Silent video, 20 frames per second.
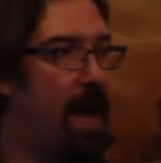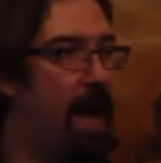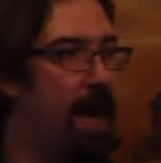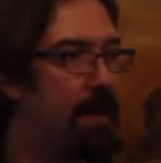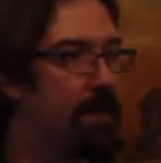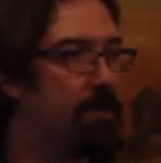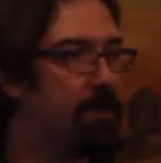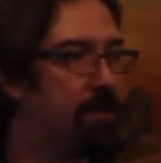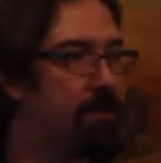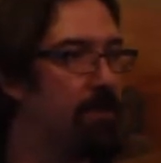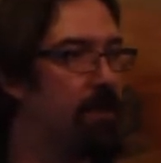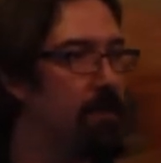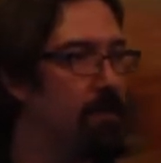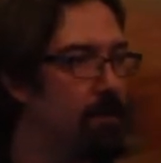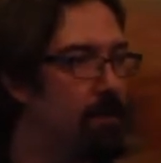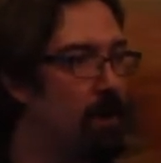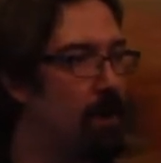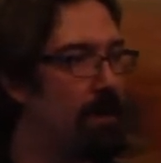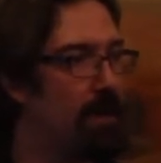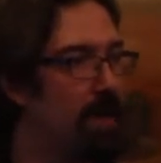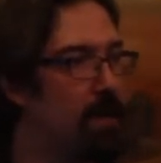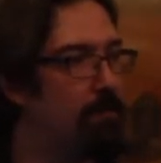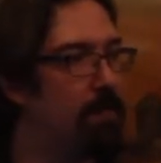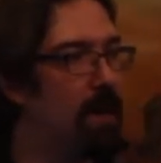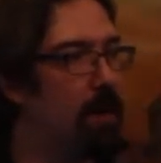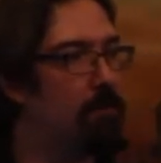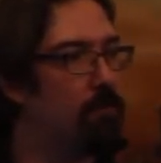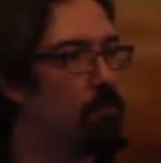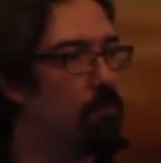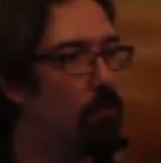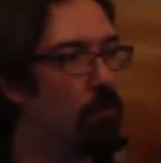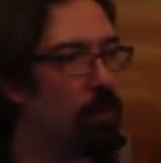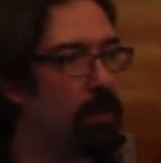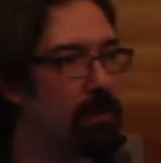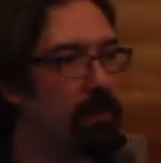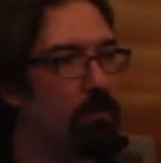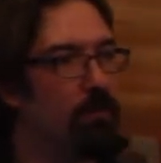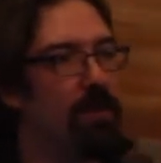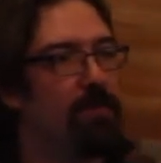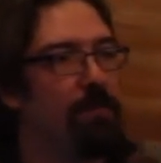acts talking about
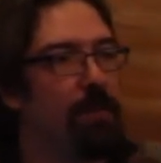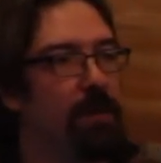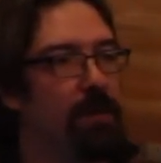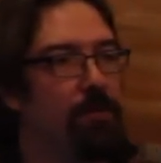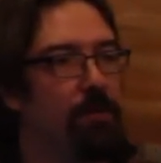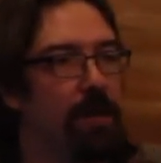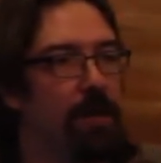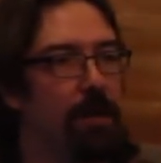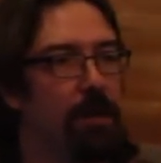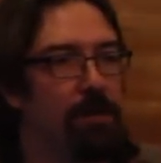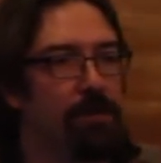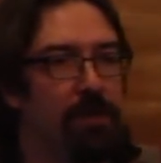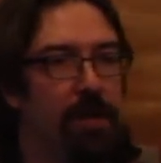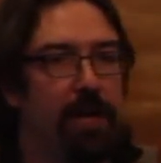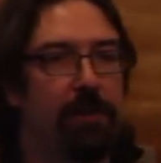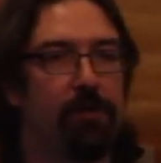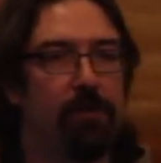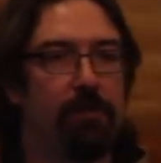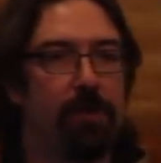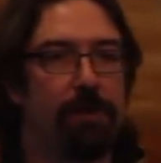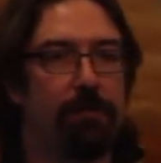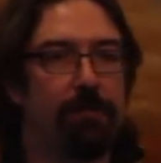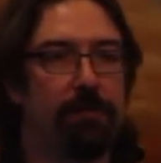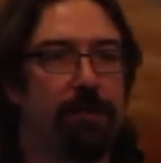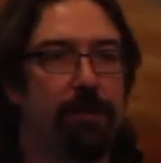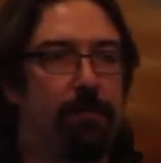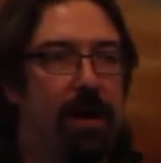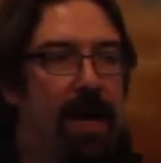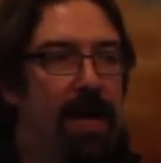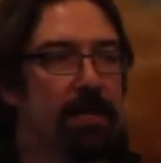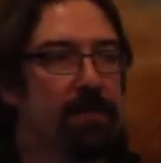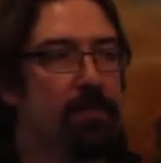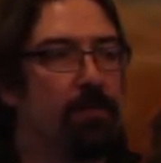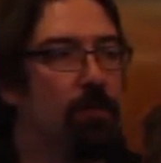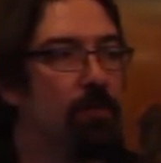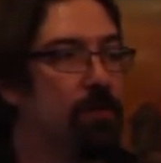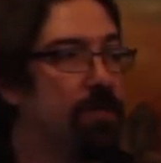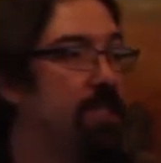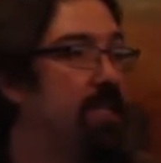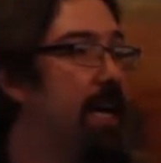work that we've been doing on JRuby for the past
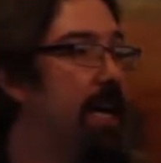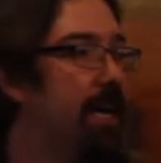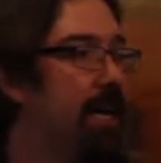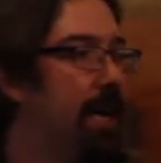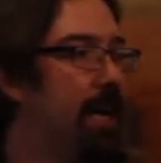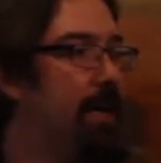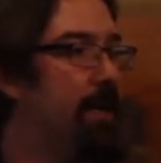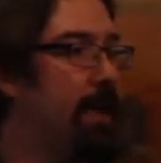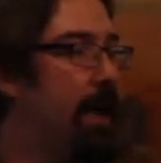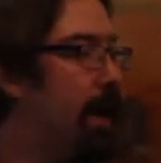almost decade